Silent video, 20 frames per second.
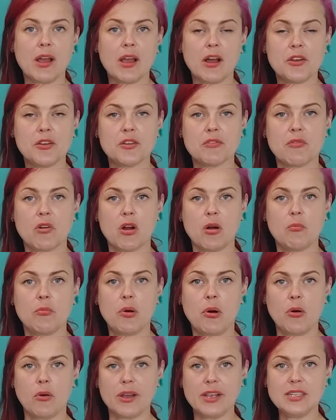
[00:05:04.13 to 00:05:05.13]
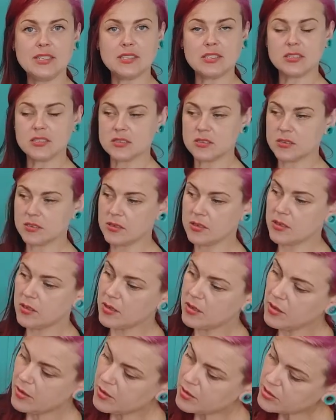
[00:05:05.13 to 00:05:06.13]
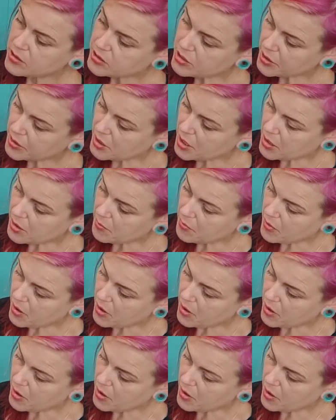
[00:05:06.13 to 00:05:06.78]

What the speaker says: underarm point so that